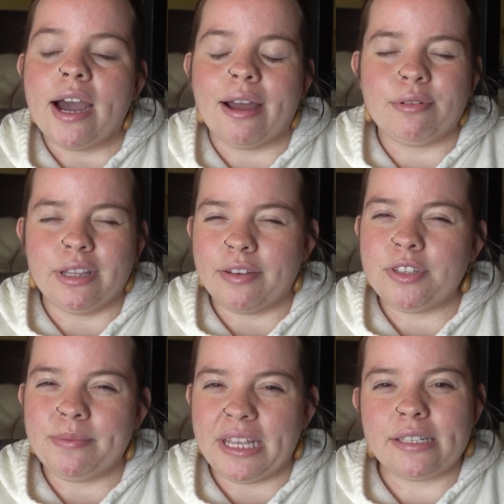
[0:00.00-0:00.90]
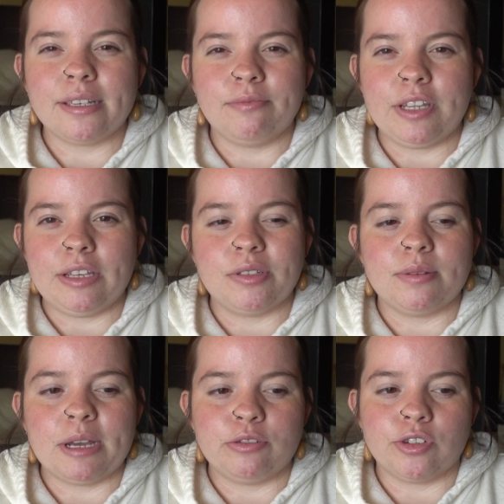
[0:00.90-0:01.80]
I would love to make some videos
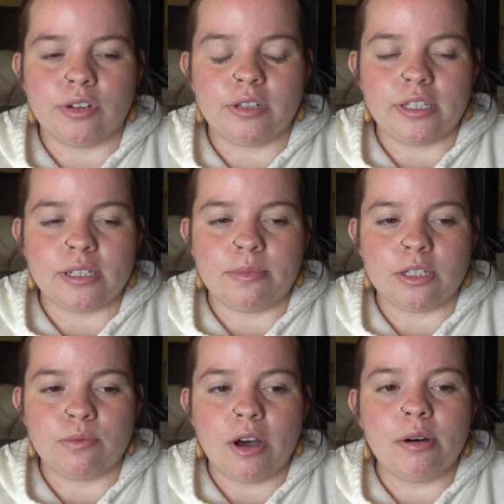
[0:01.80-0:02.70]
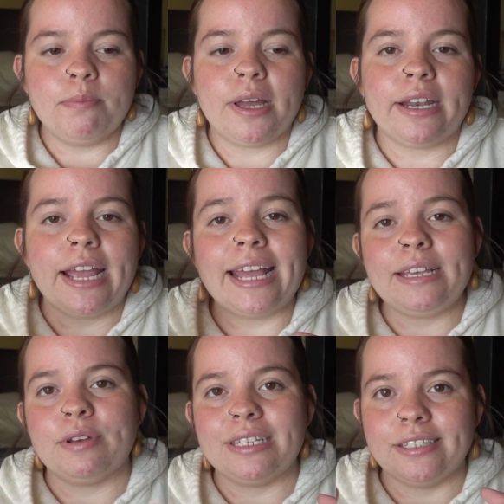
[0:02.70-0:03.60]
about journalism as well. But
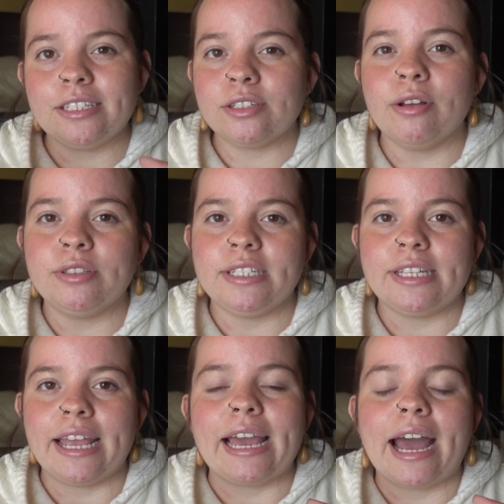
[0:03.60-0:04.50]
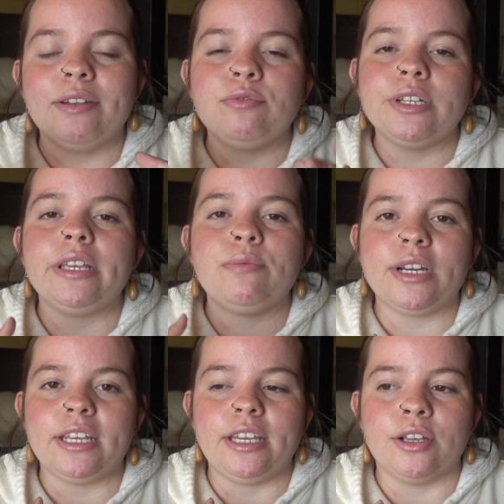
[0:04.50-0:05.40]
anyways, this is all to say, I really
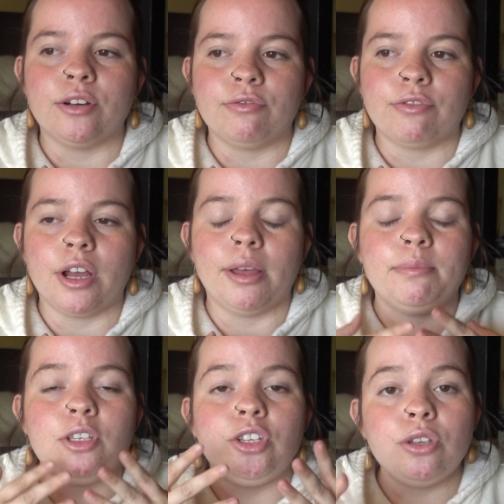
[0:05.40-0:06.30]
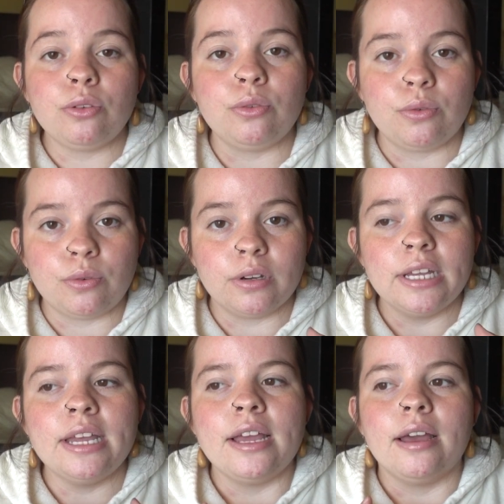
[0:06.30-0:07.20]
want to hear from you,
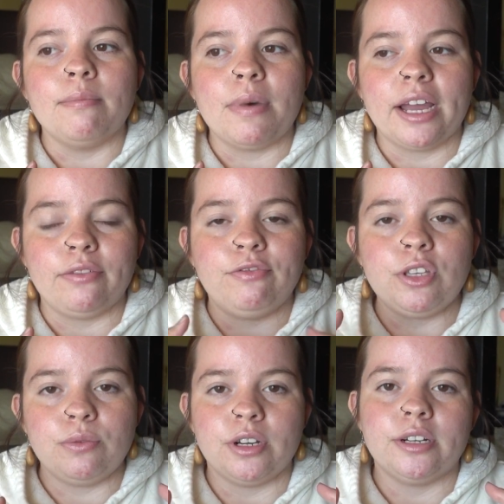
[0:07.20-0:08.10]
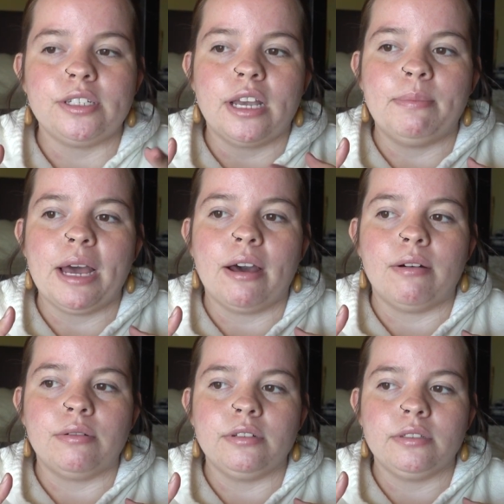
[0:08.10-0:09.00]
my viewers,
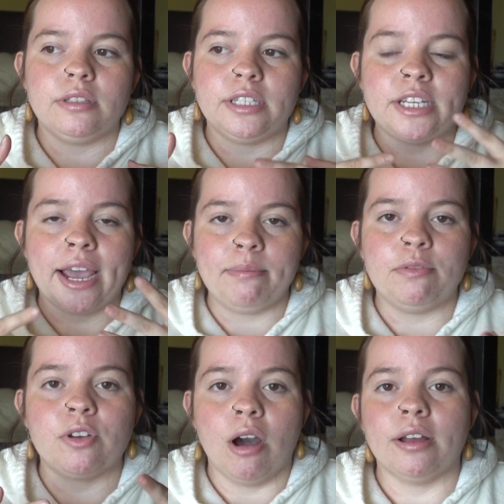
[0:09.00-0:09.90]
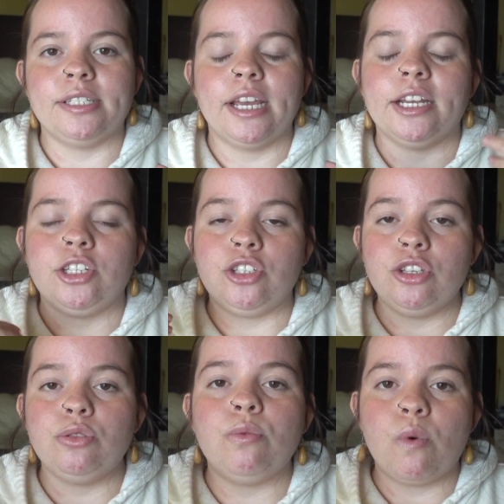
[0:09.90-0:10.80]
about the type of content
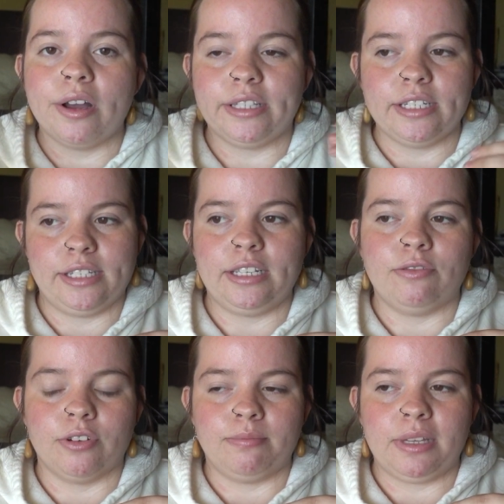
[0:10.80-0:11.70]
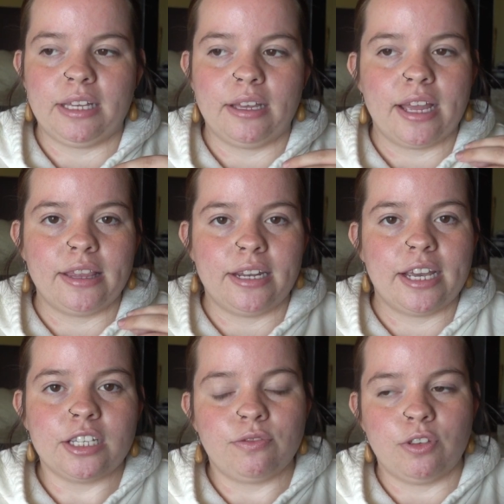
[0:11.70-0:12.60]
you want to see from me in the
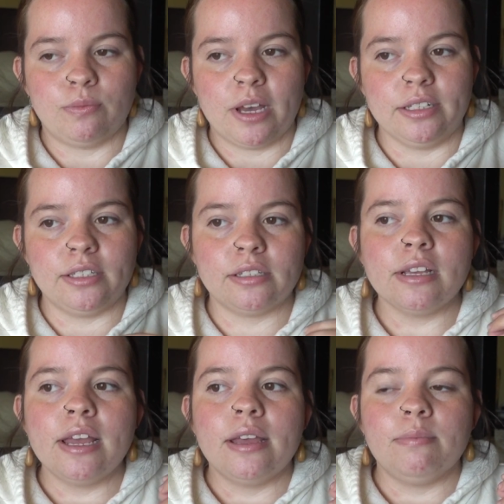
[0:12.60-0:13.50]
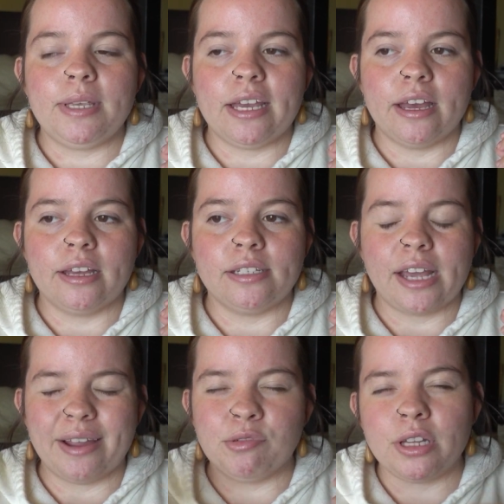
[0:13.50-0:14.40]
next few months, because
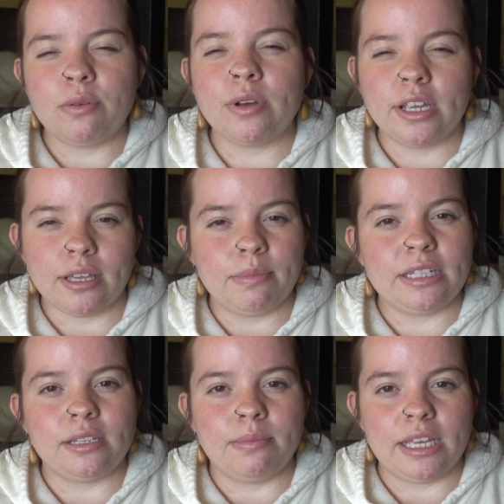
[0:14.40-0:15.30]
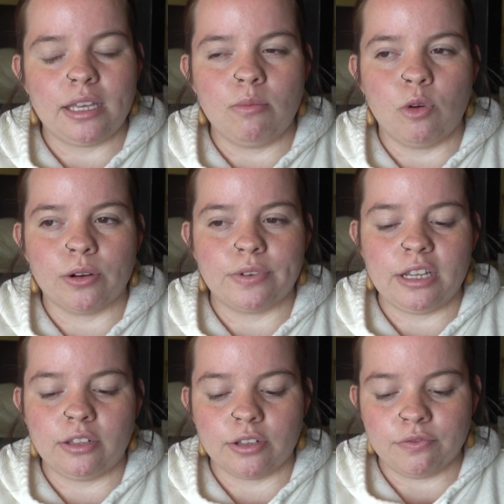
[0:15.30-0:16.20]
I really want to commit to making more
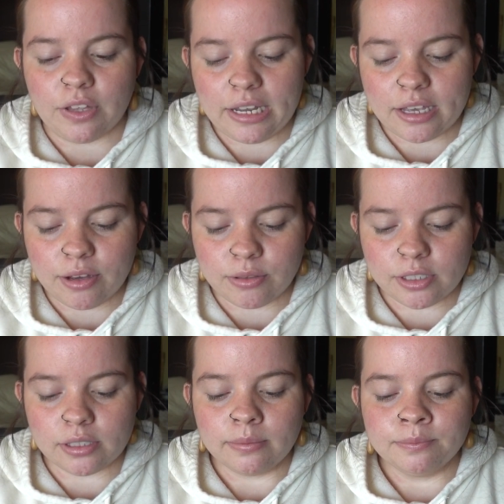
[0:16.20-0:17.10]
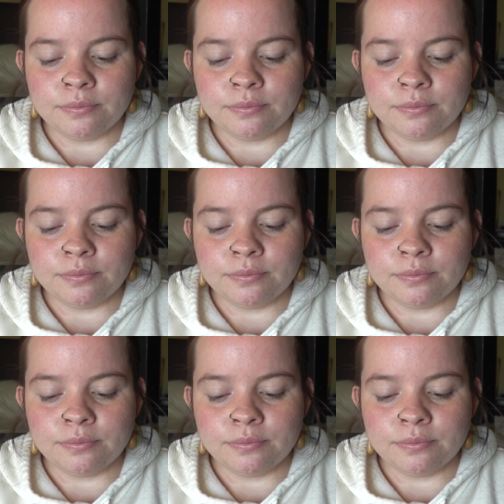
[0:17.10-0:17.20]
regular videos.